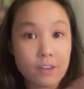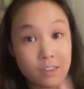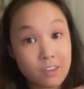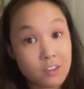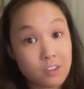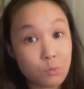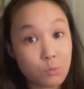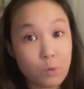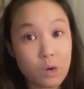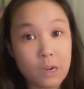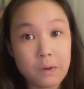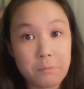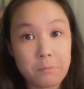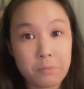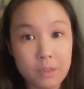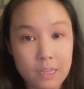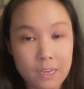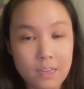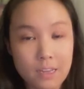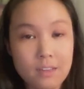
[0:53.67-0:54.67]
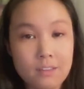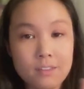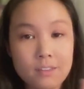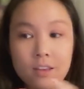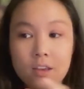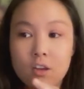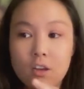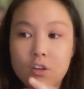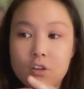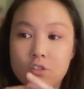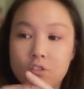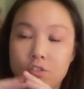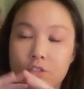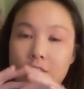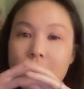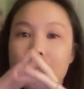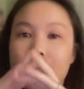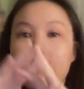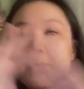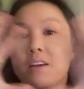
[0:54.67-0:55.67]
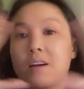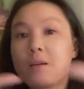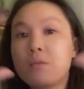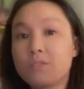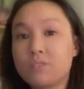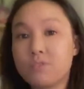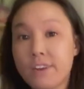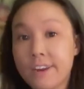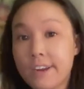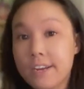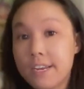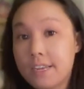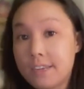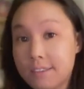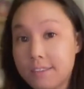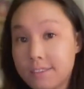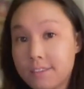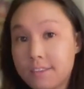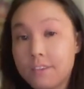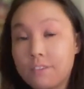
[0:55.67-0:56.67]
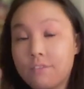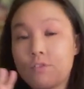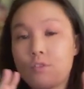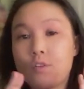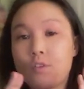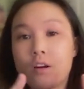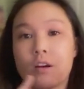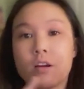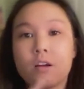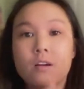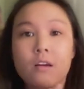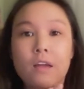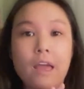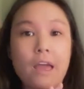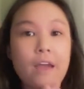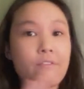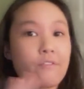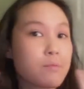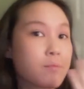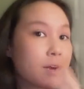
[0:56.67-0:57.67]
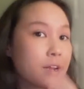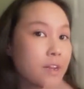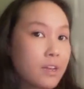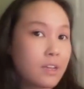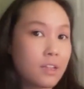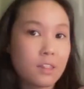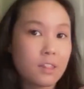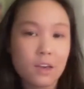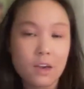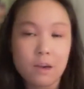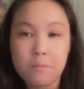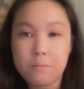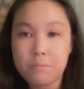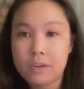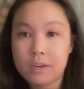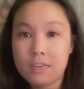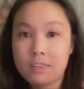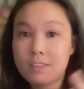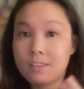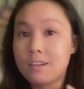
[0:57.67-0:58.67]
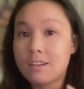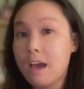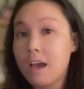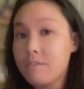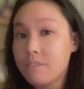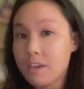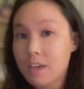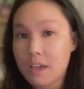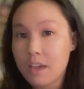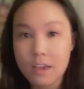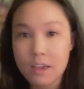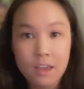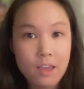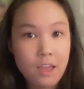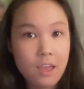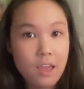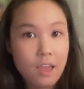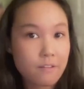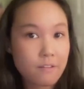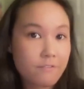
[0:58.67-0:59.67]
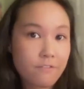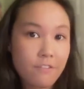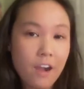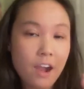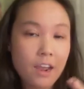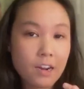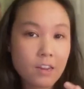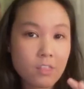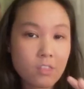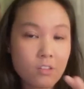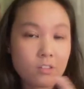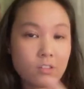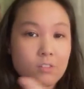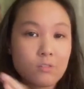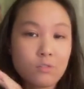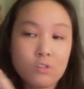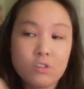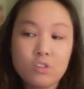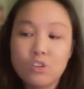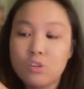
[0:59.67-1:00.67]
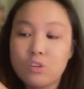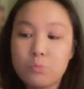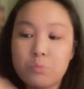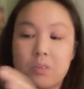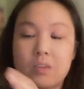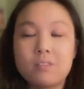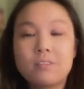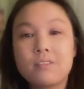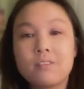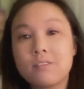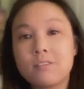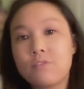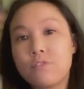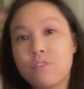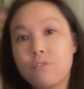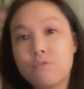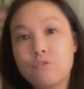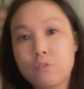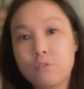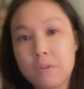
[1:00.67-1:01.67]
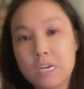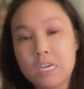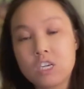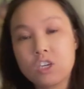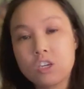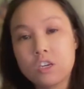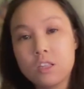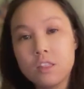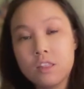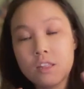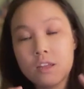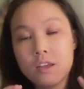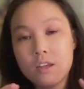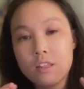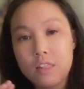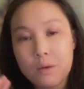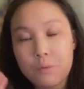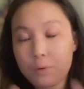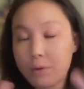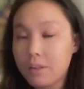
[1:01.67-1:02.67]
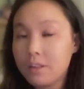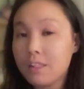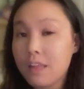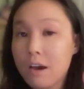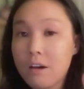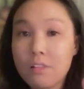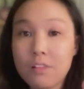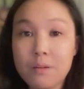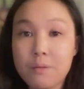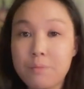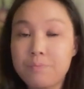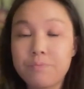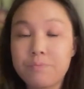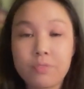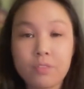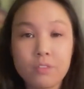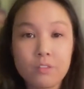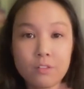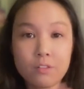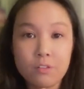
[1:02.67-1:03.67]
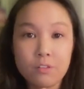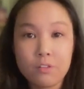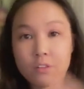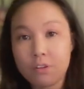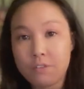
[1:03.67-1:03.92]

into one place so that it becomes very easy for everybody in the company to navigate and find those crucial pieces of information that will allow them to do